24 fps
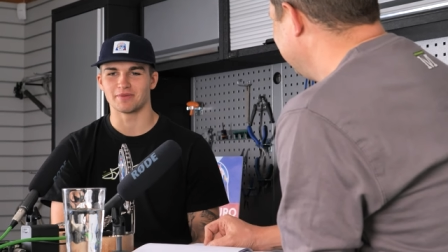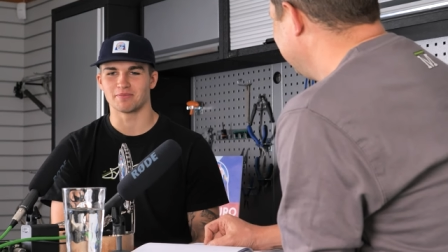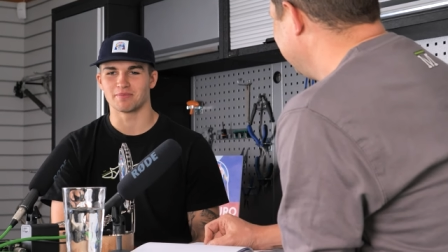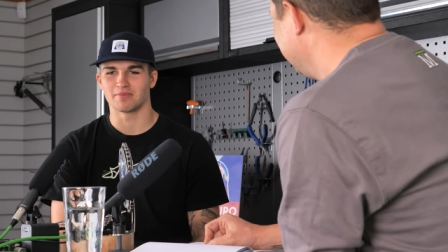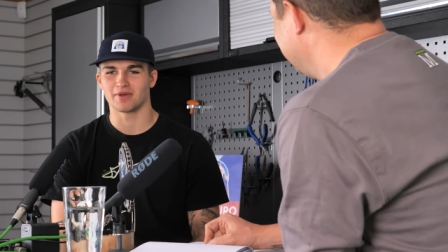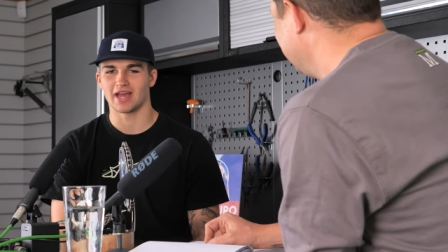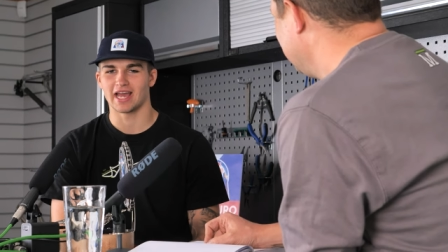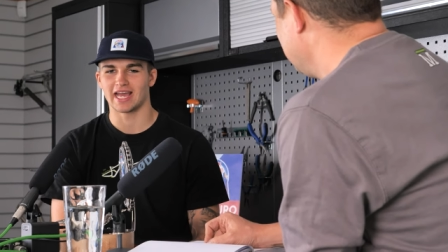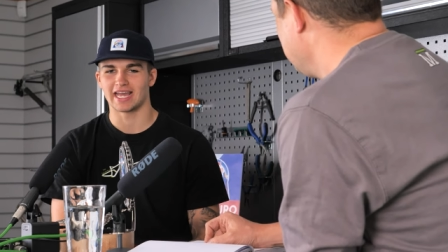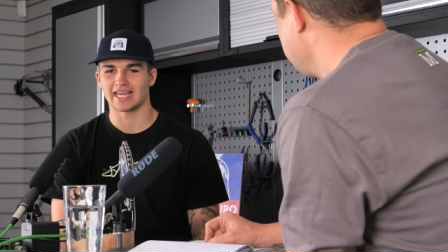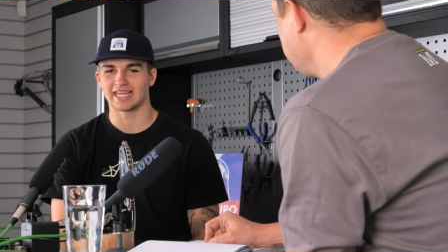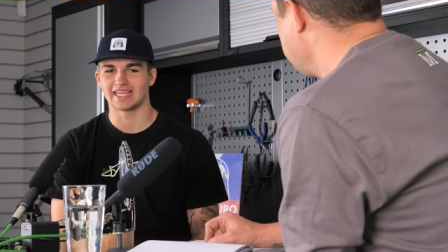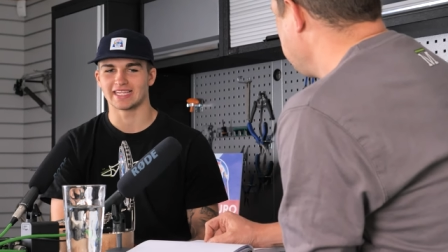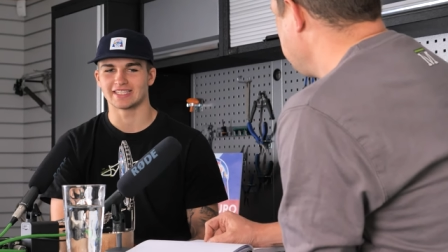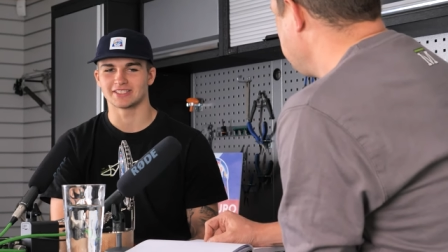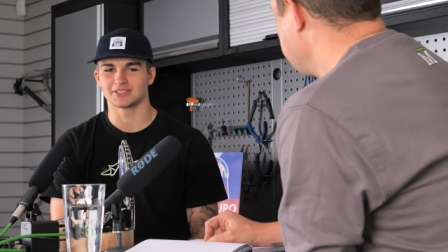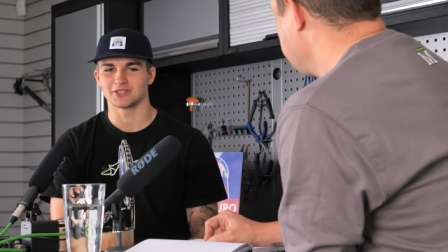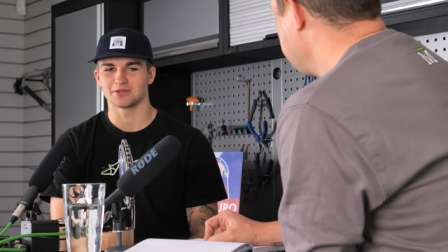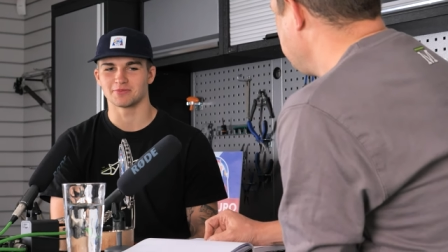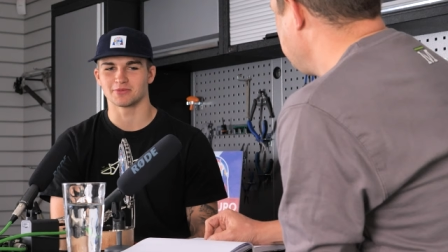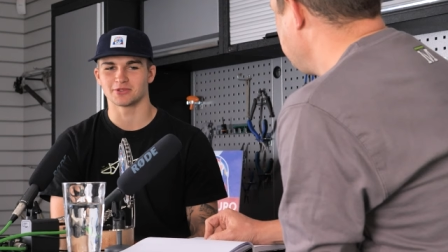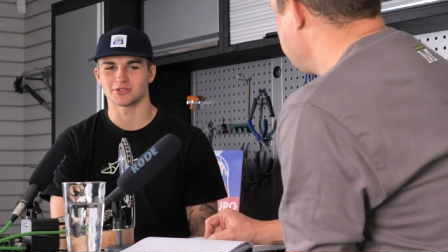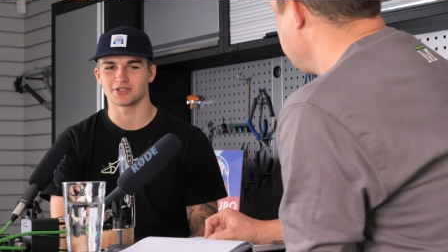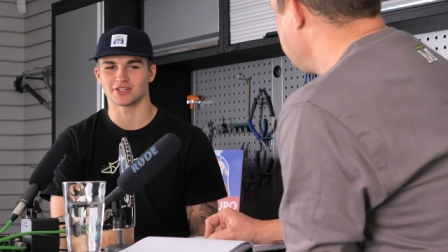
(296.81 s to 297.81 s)
pay
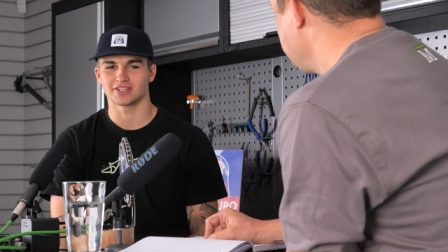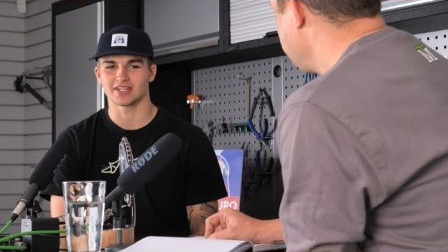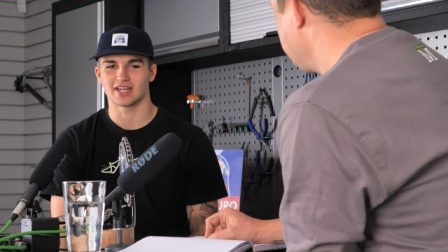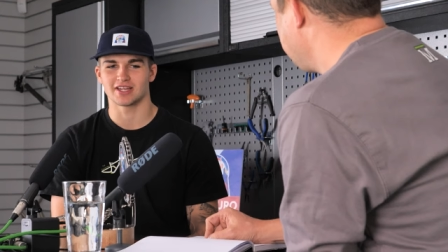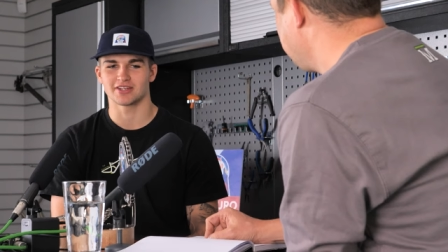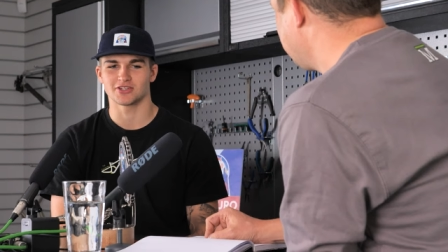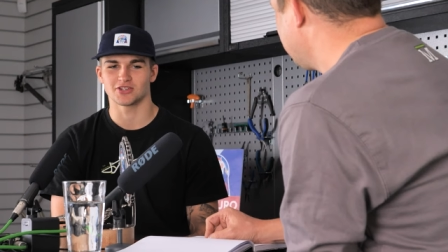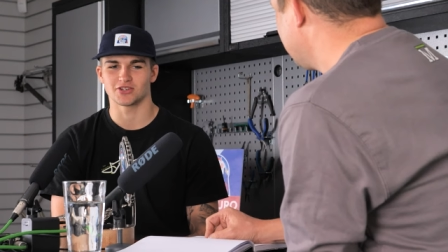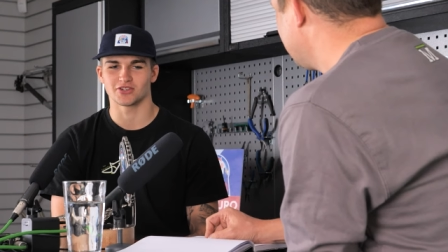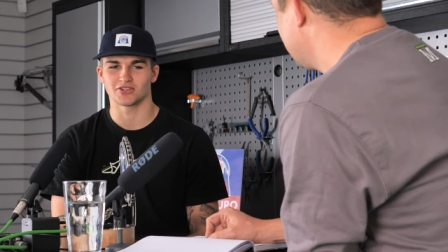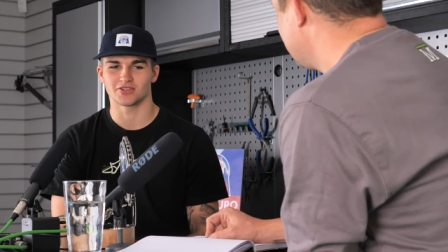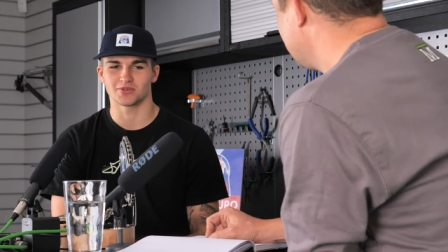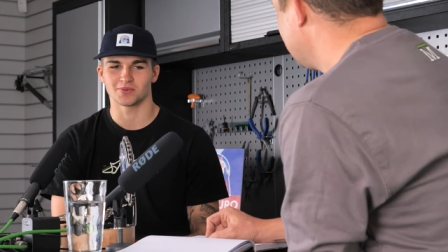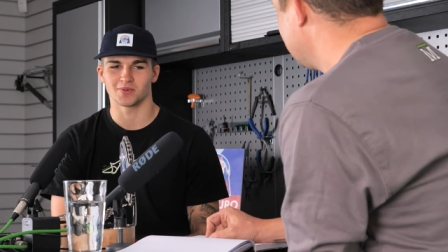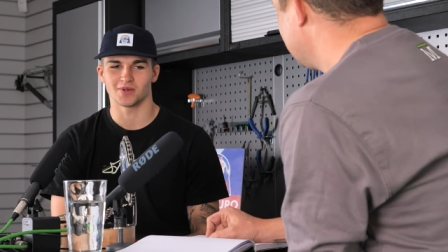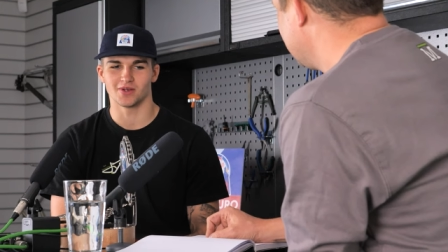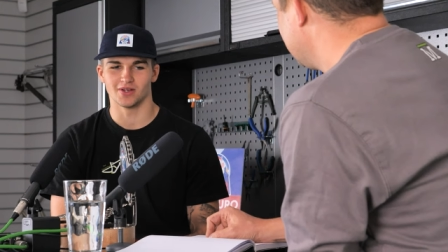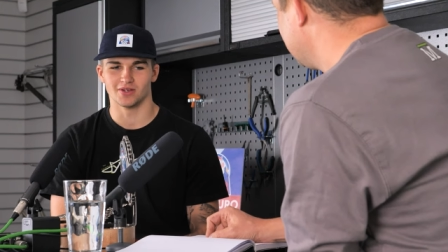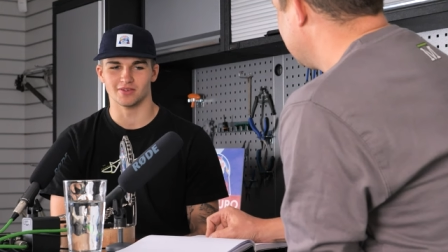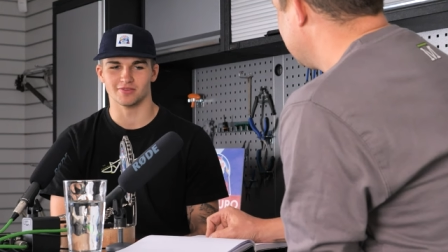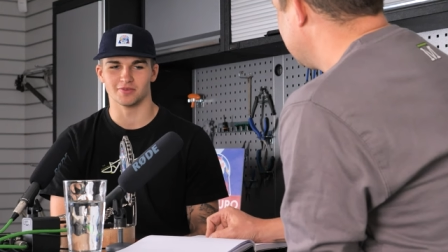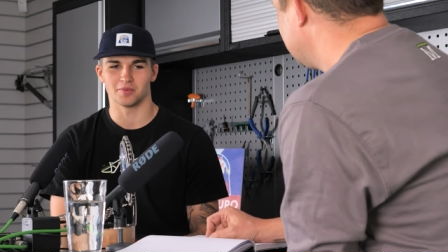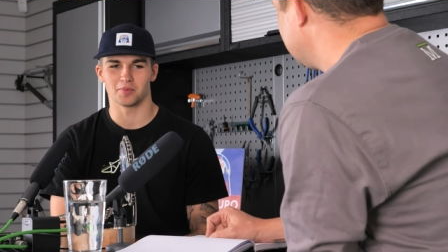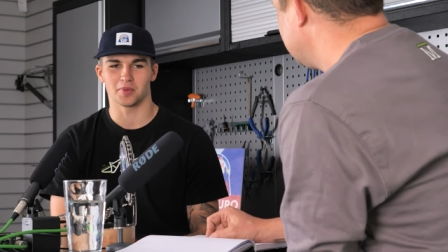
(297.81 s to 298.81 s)
too much attention to
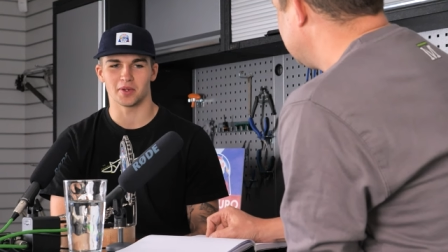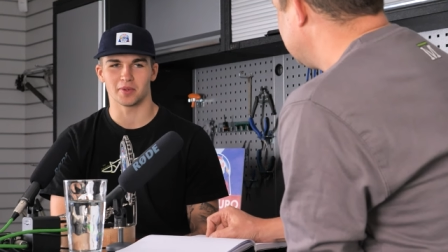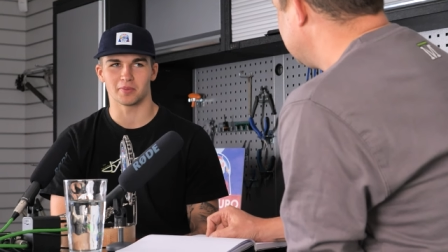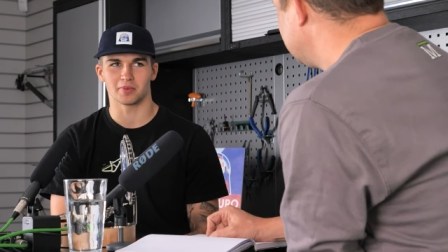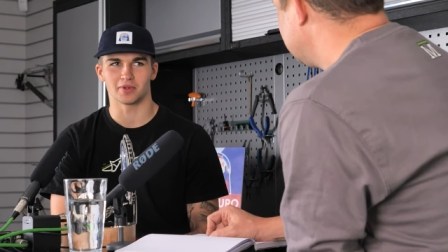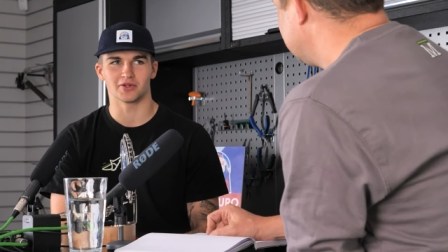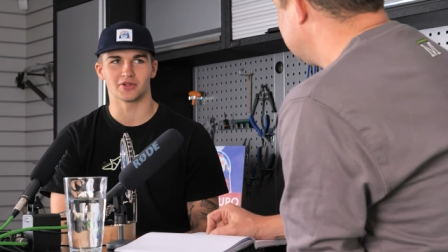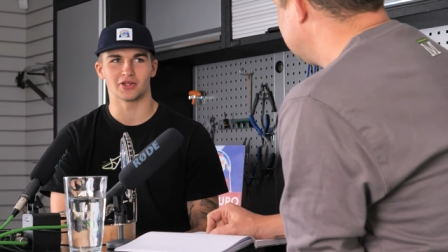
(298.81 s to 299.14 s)
what other people